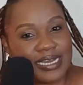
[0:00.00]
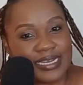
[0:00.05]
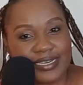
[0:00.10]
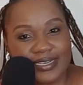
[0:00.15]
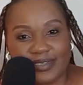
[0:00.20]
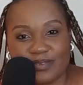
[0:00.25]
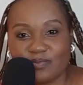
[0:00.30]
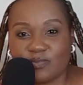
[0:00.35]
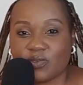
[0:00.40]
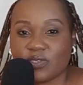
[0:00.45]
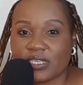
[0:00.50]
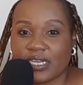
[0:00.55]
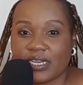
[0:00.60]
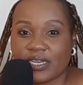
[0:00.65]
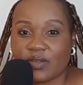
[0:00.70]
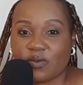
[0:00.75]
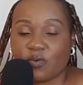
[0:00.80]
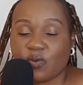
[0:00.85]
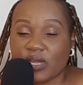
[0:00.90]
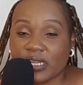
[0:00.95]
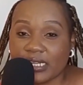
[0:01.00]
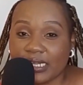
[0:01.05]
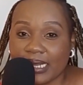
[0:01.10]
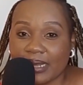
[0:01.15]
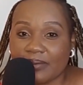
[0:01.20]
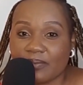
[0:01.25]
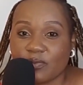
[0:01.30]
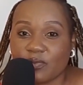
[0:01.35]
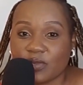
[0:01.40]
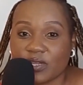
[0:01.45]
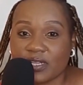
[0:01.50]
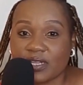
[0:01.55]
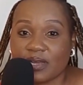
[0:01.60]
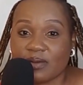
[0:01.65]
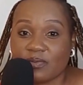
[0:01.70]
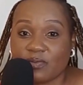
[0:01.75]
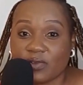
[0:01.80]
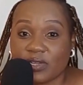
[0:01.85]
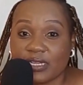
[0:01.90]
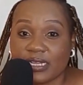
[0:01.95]
karibu sana. Welcome,
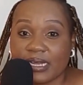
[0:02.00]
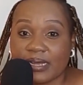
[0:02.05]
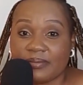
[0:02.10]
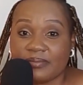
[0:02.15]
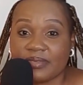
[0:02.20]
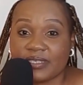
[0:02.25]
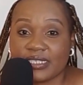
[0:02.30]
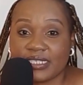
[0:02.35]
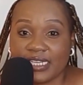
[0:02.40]
welcome, welcome.